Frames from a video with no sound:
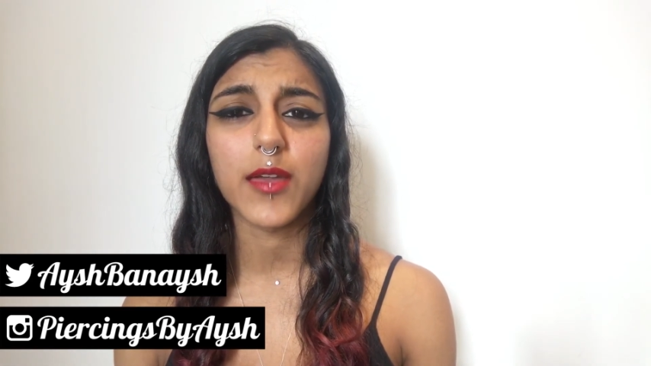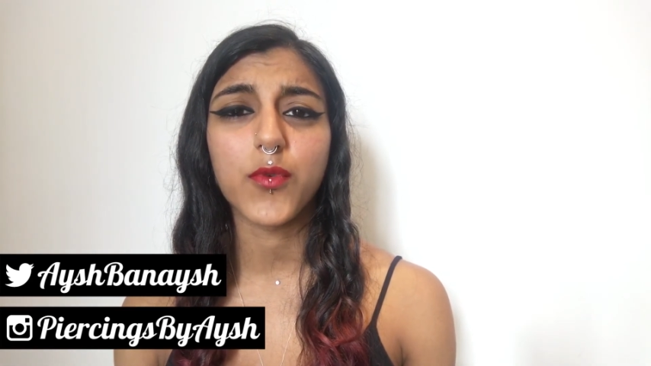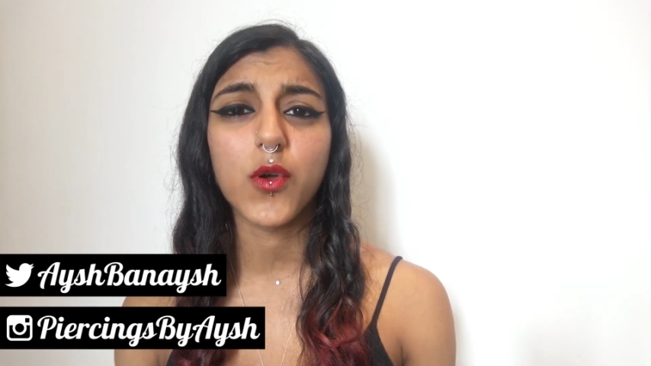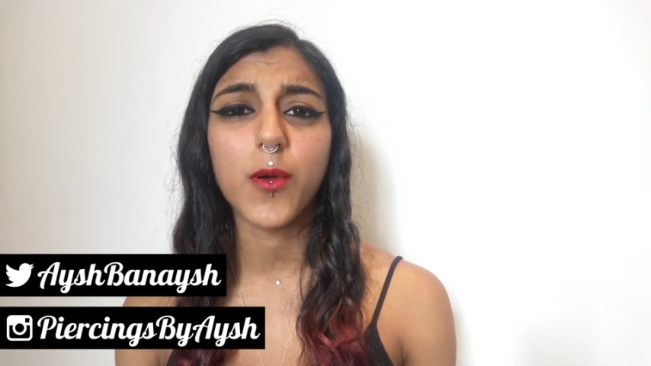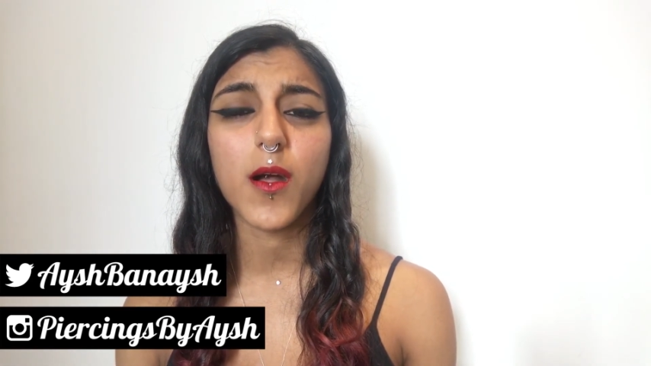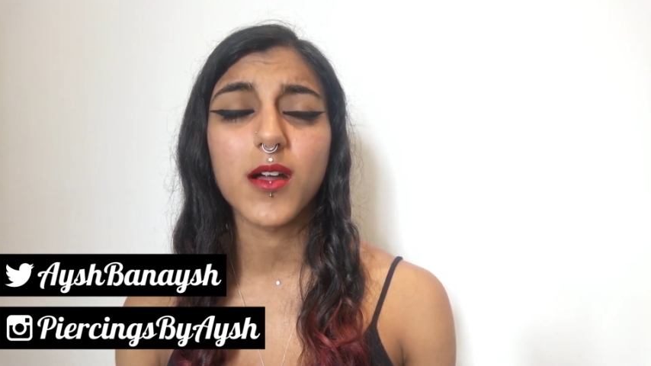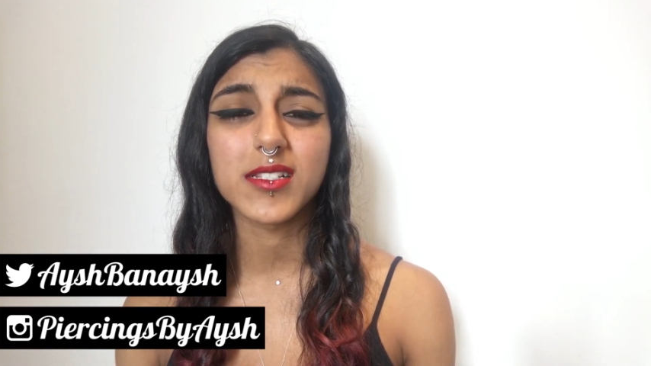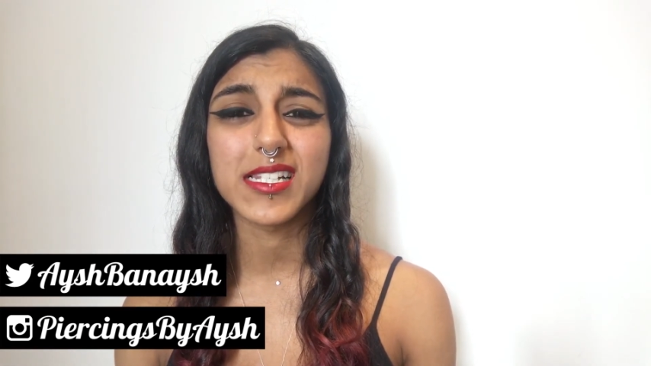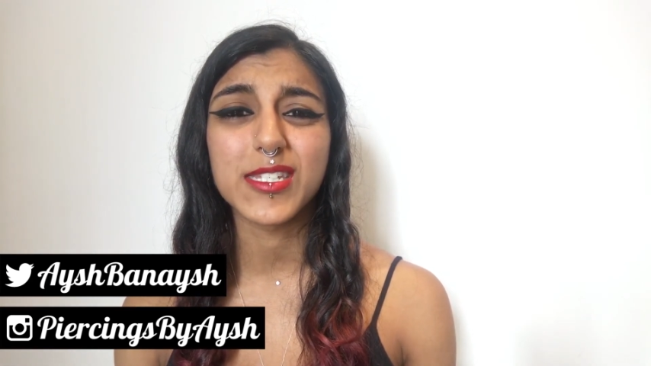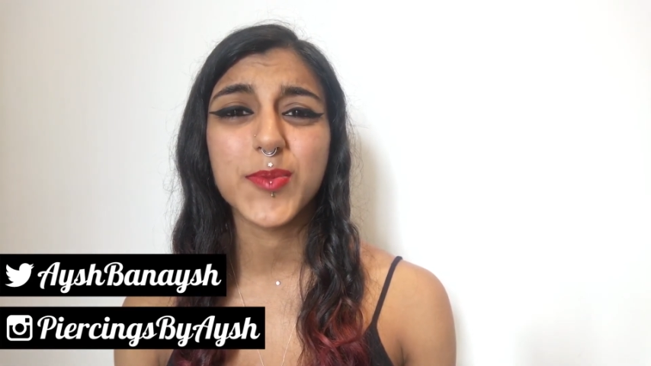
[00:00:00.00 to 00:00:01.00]
that have got a
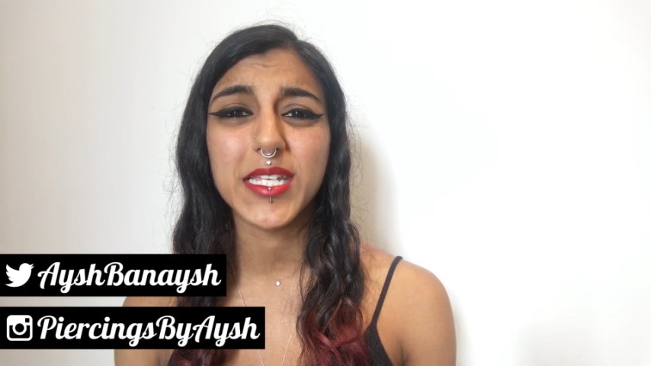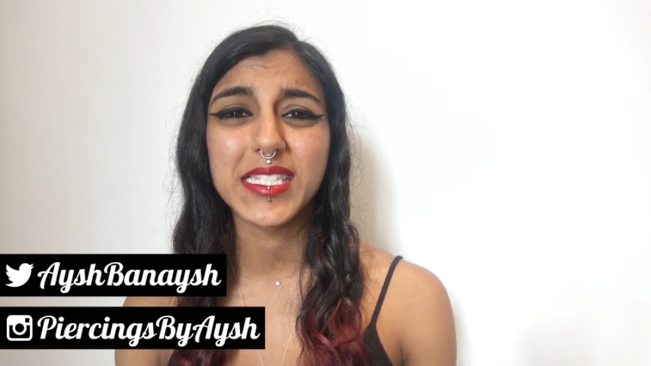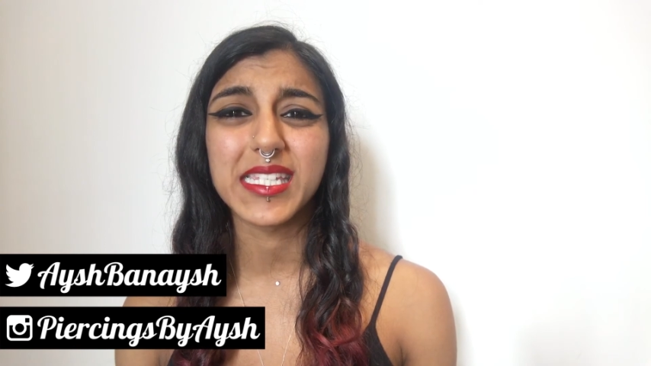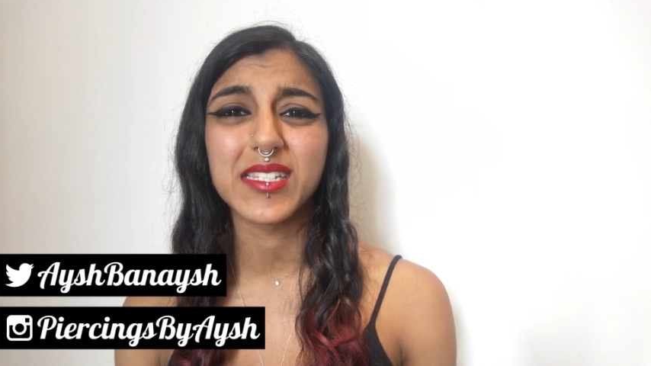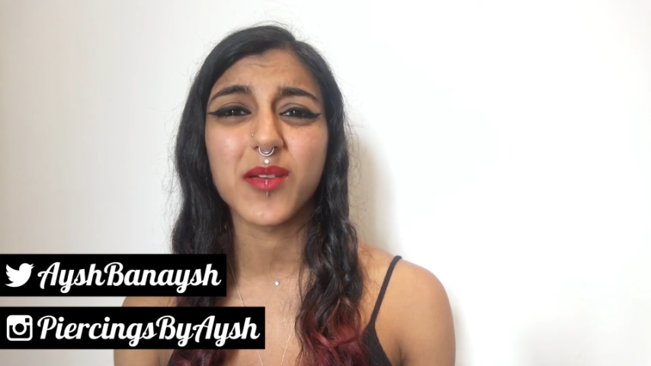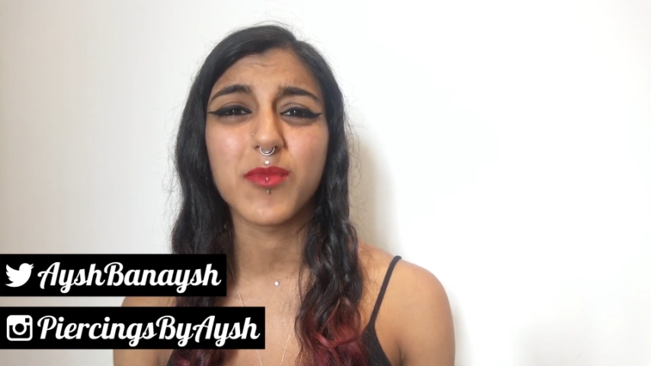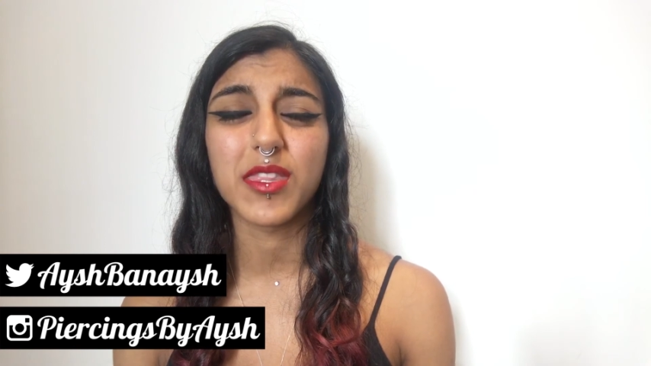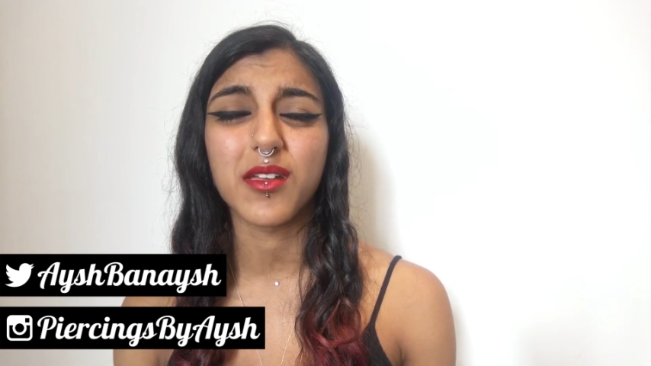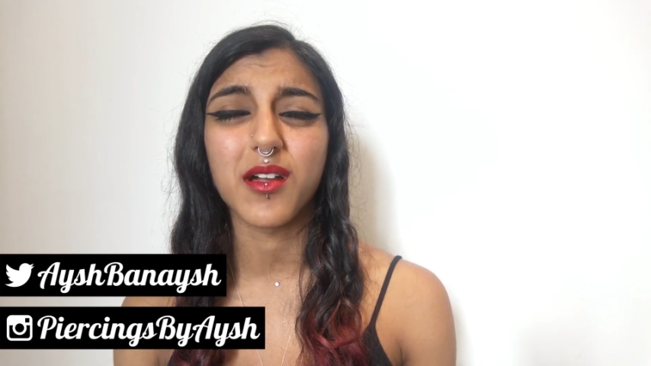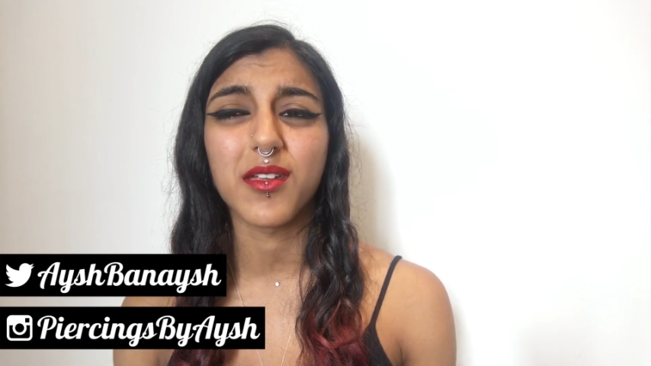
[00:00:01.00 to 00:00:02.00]
cartilage piercing done
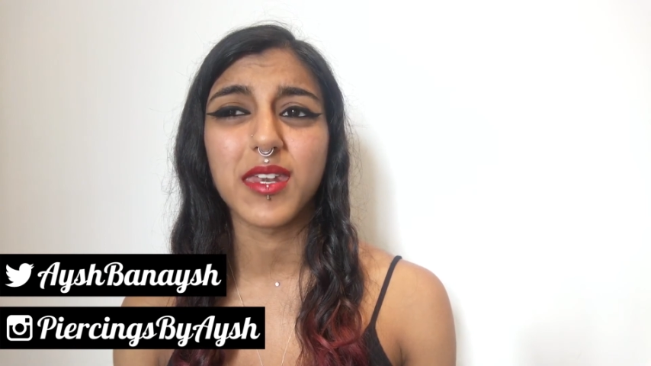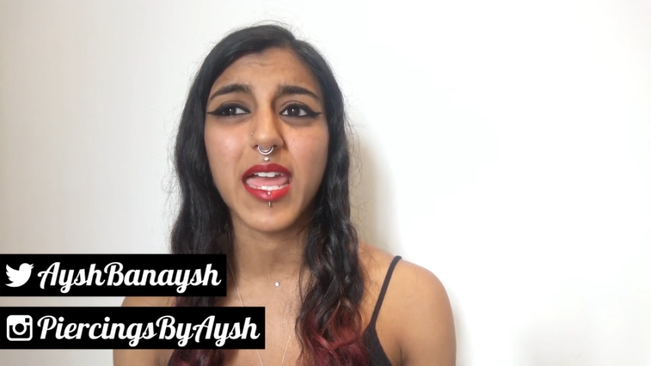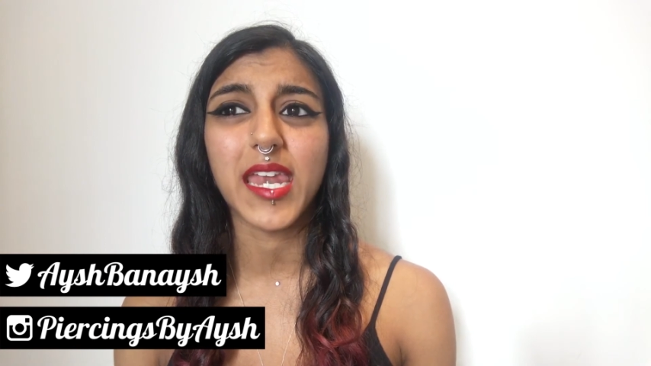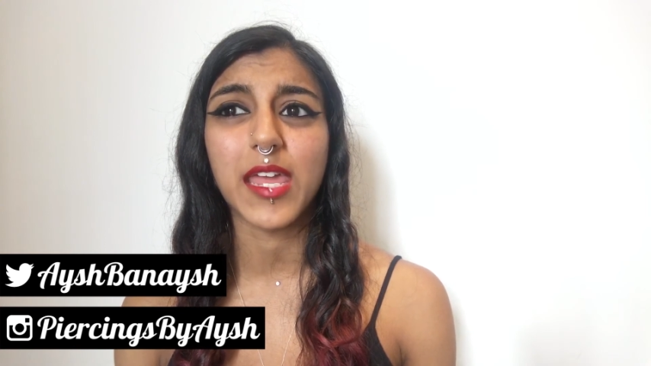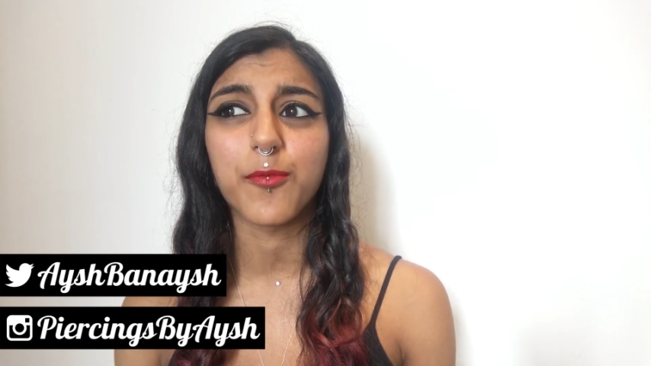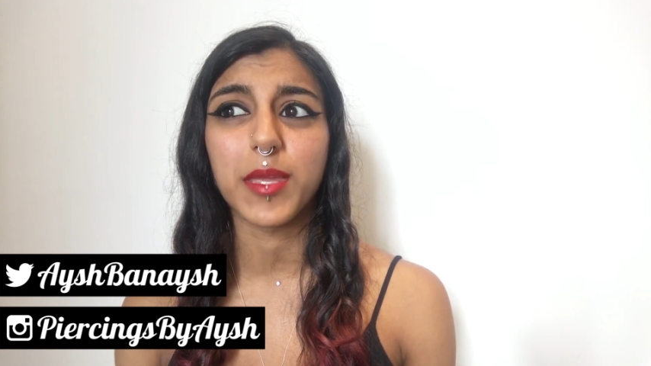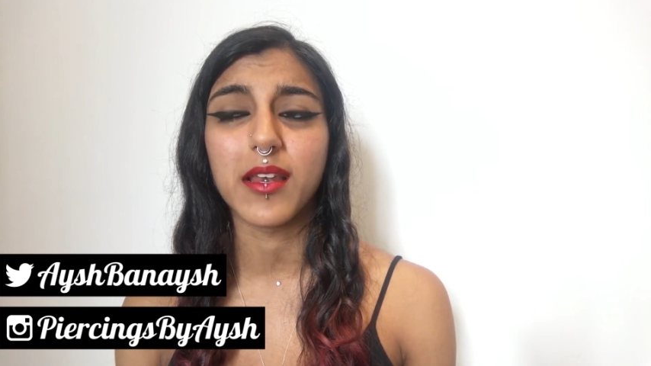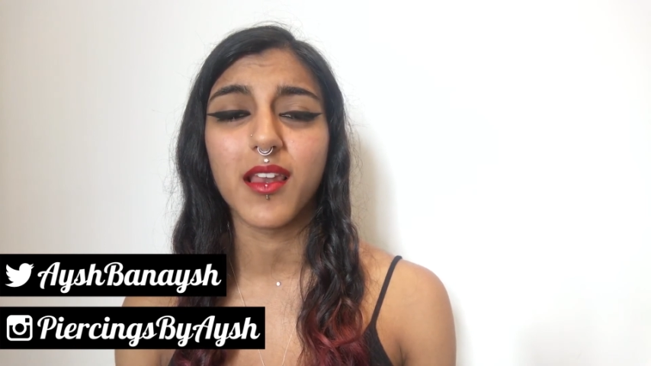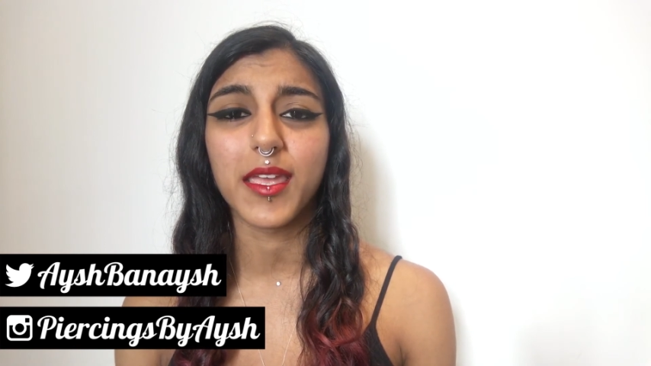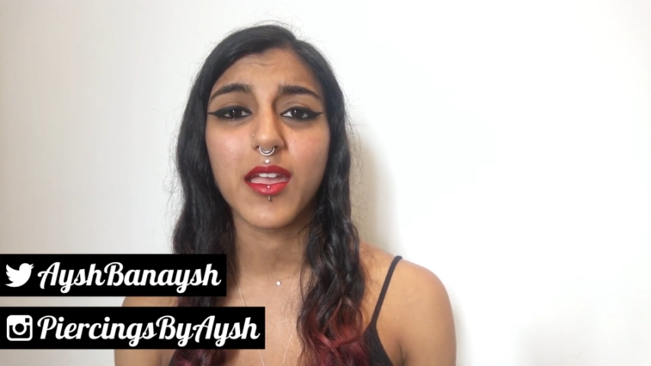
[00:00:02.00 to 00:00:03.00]
with a gun and have
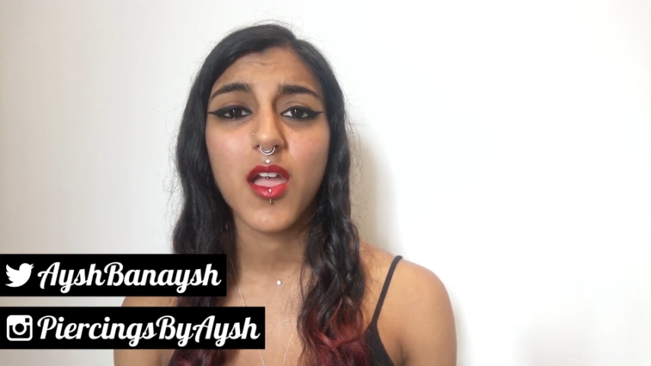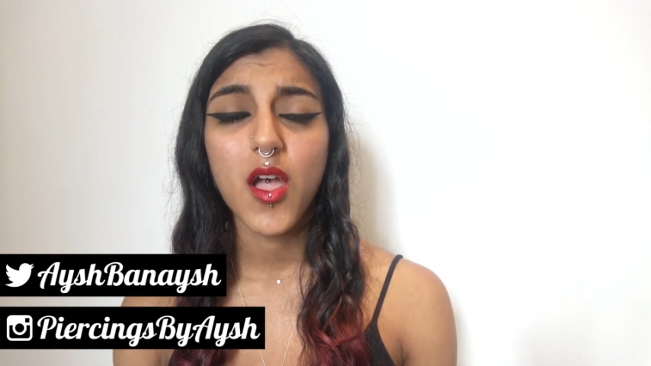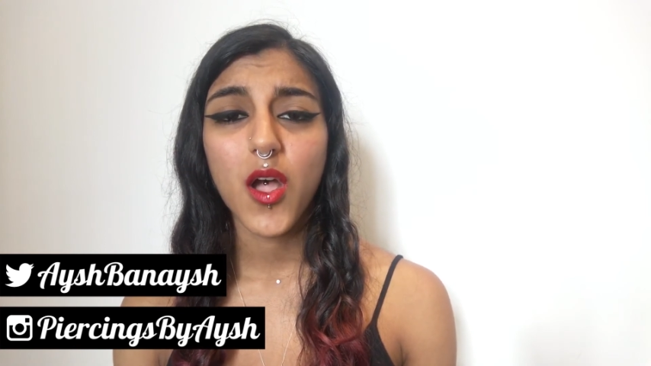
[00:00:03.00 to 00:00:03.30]
been like,